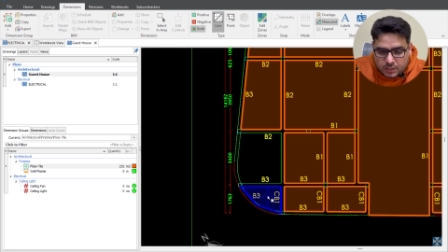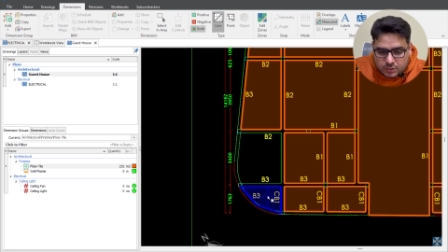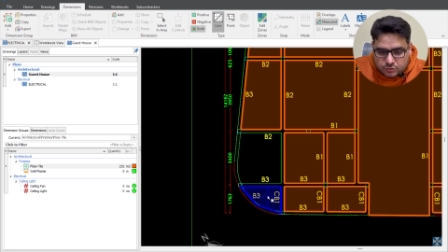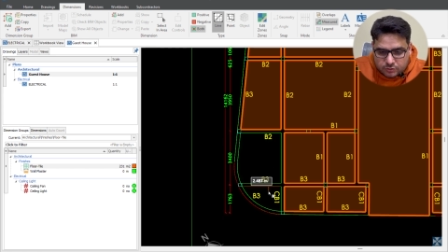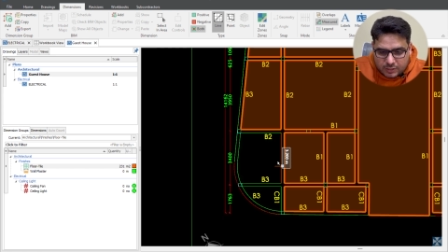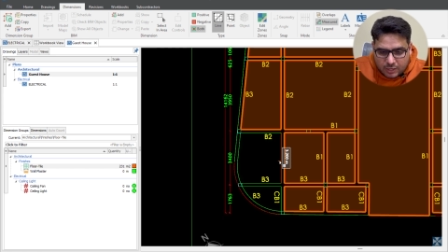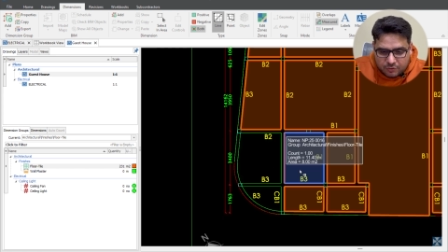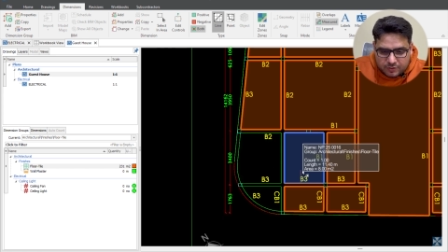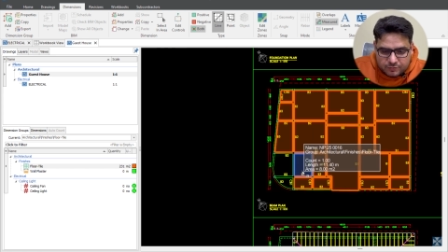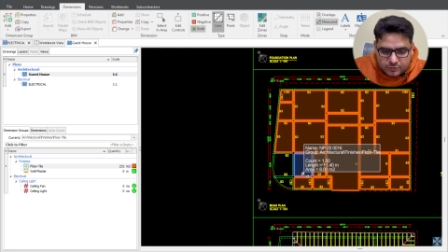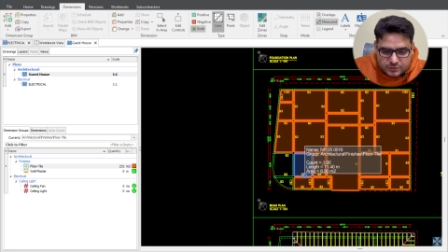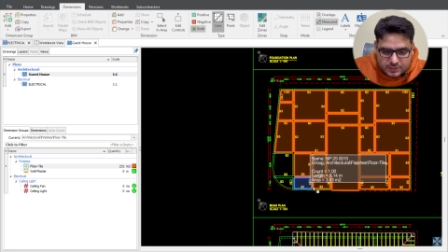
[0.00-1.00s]
so now
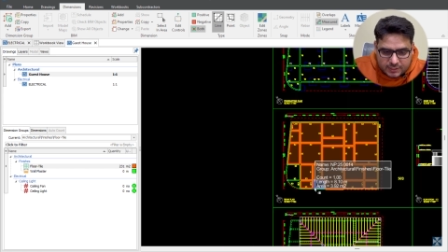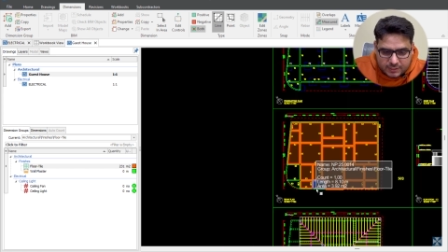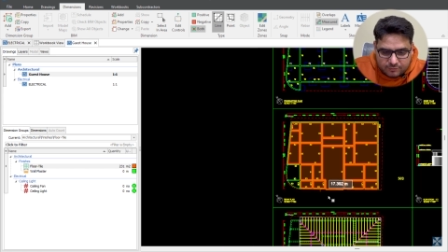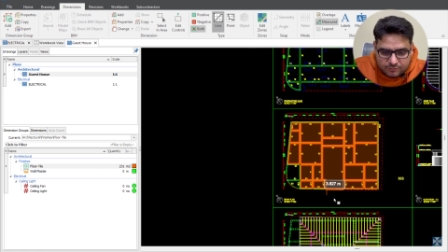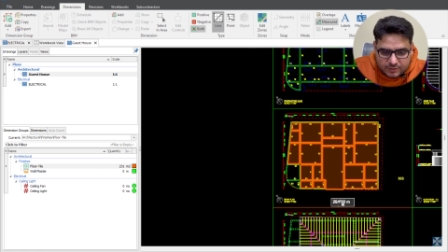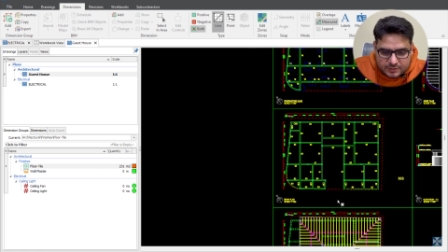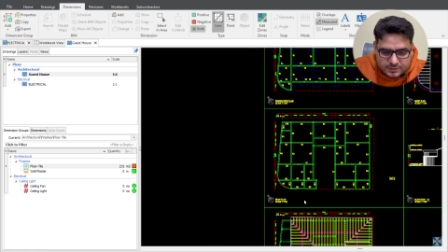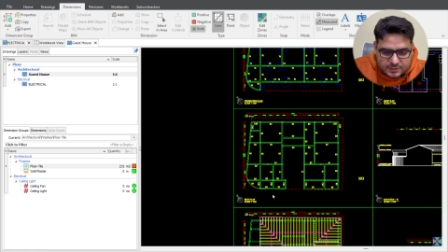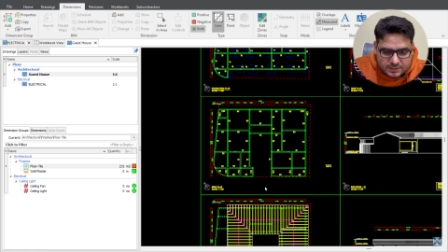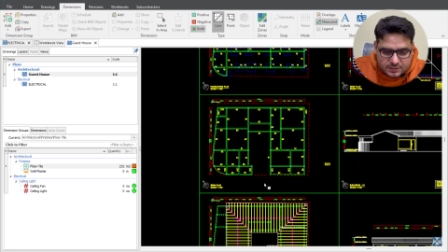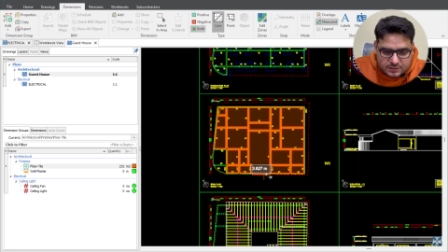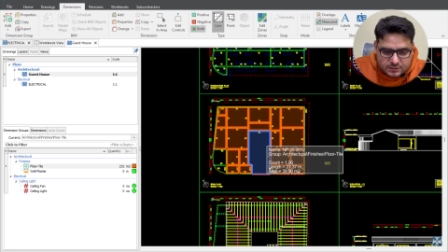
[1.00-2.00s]
if you see we
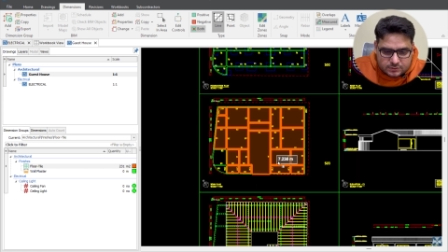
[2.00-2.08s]
just